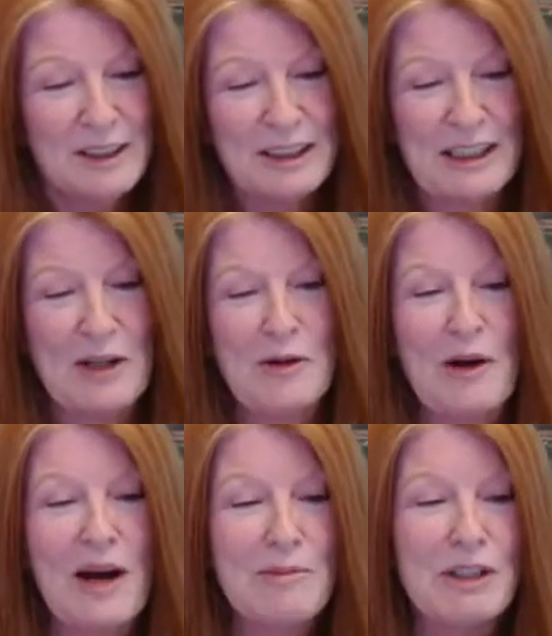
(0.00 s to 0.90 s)

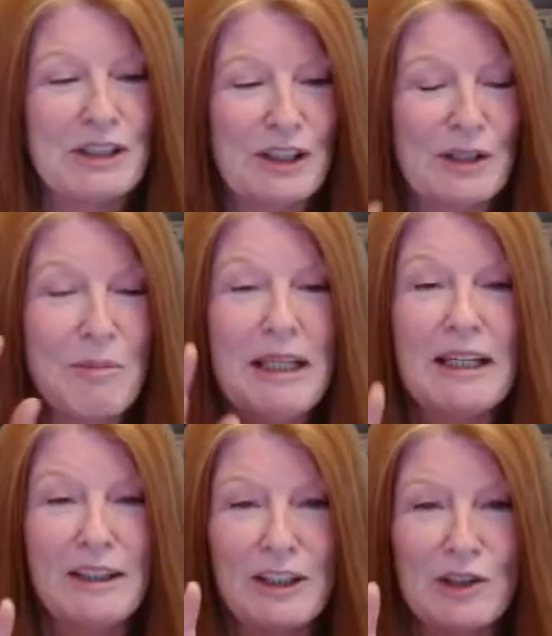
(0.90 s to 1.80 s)
So I'm just going to
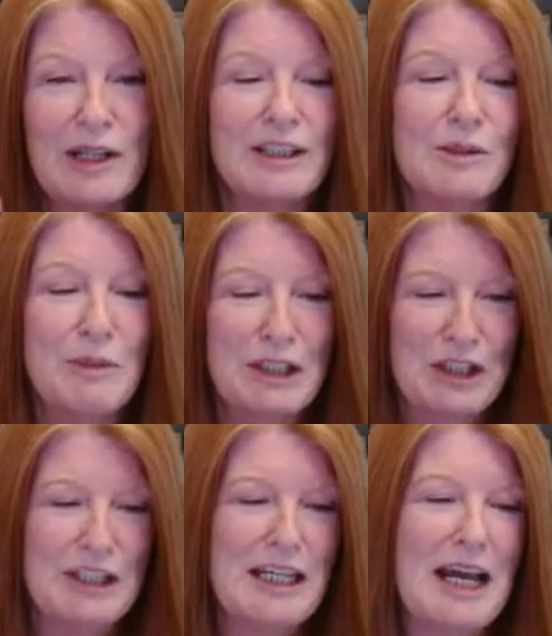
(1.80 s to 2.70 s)
begin the
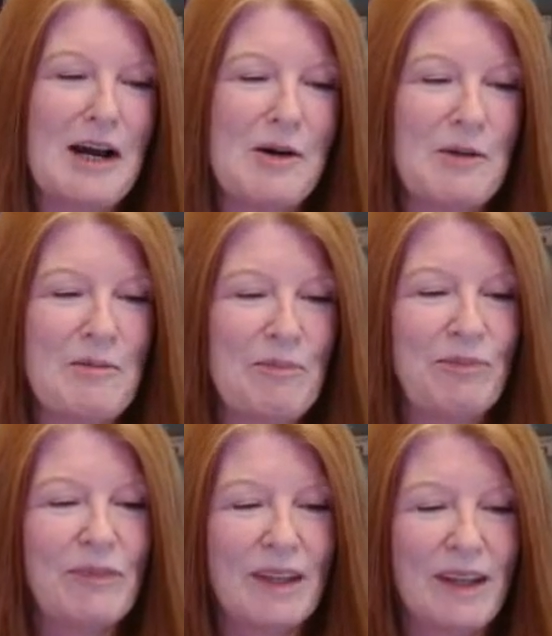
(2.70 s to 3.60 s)
transmission now
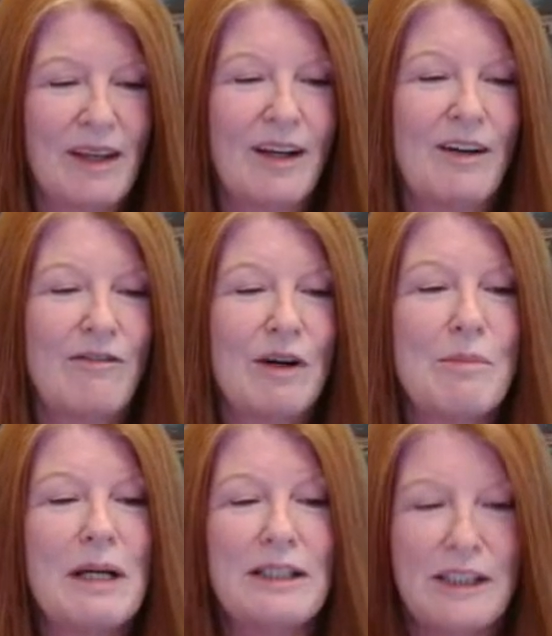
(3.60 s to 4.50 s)

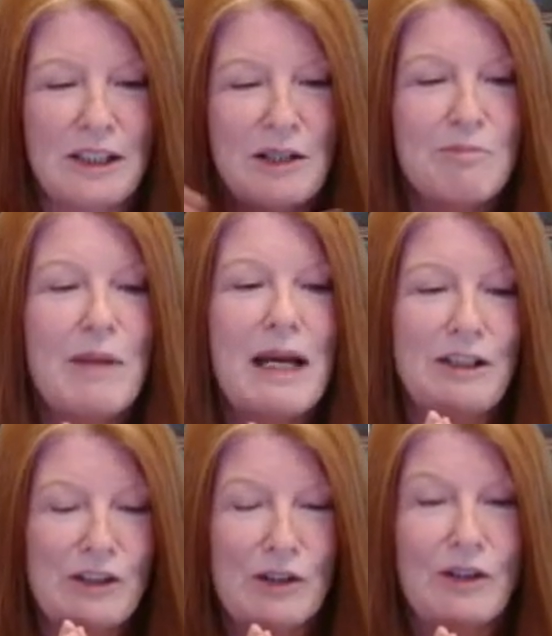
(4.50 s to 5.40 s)
from Ascended
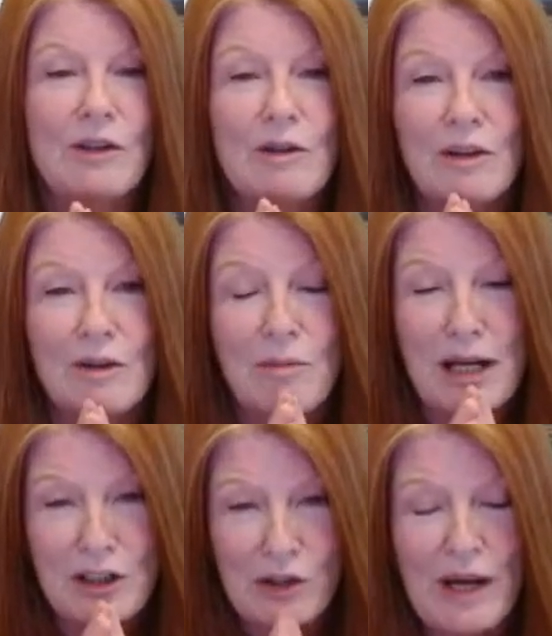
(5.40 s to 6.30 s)
Master
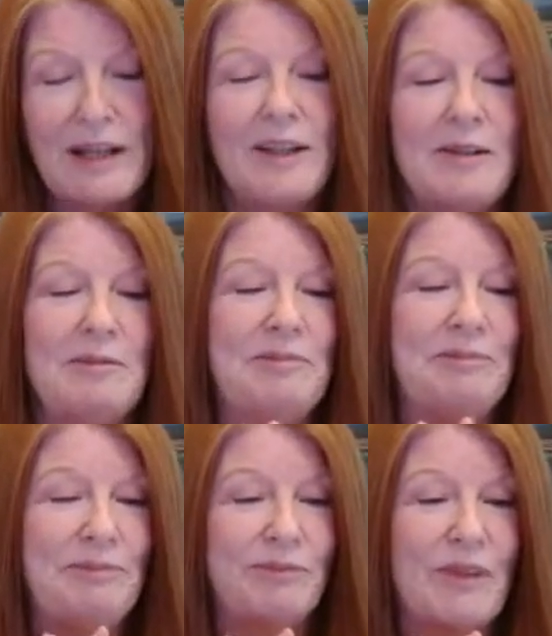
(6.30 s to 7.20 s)
Maitreya
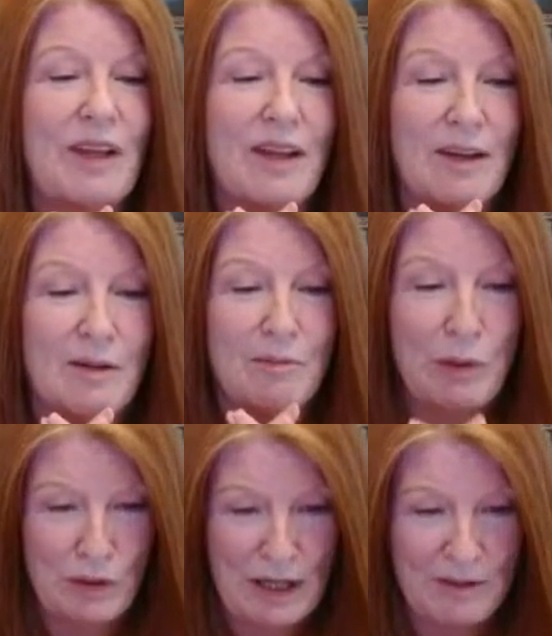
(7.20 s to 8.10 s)

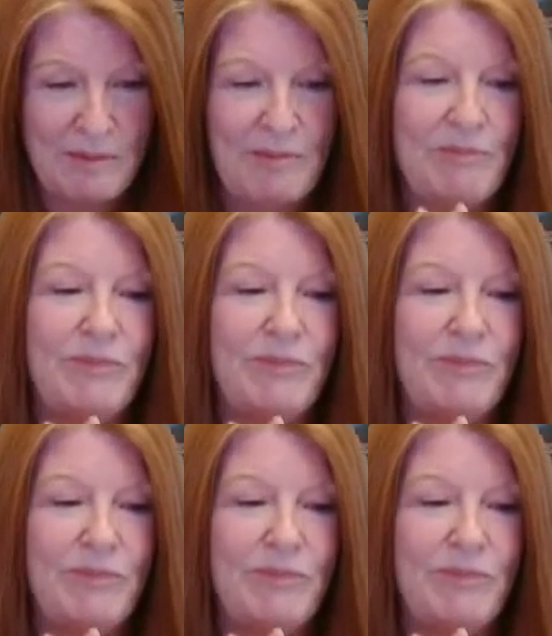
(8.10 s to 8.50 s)
Buddha.